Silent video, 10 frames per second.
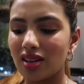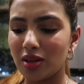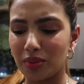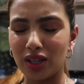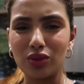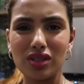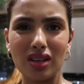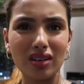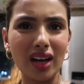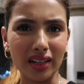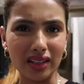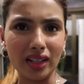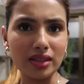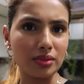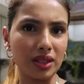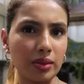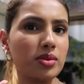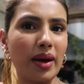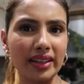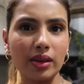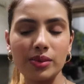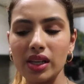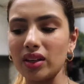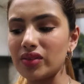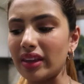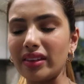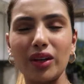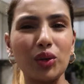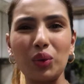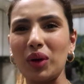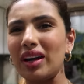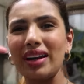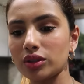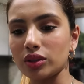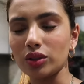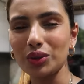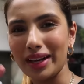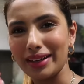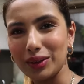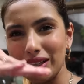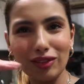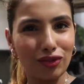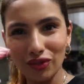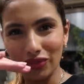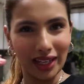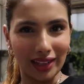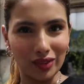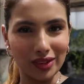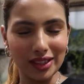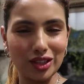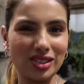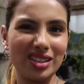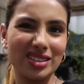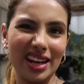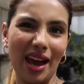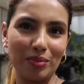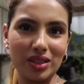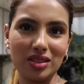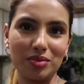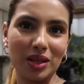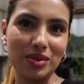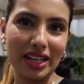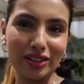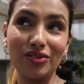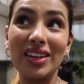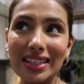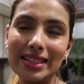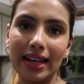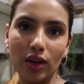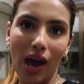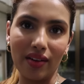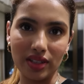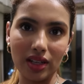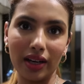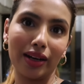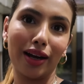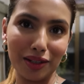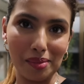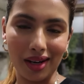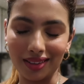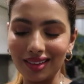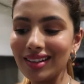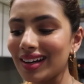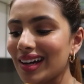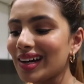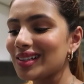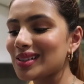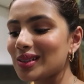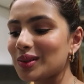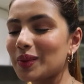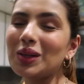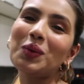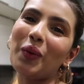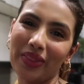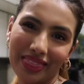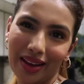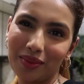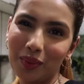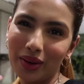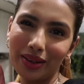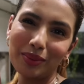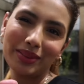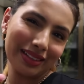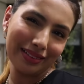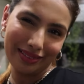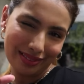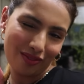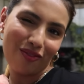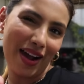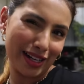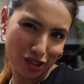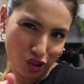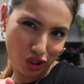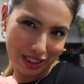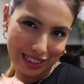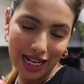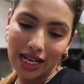tomatoes are khatta sometimes by themselves, and then to, you know, to get it to that flavor, it just doesn't happen sometimes. Like, it feels like you're having ghar ka tamatar. So we don't want that. We want it to be a little fancy.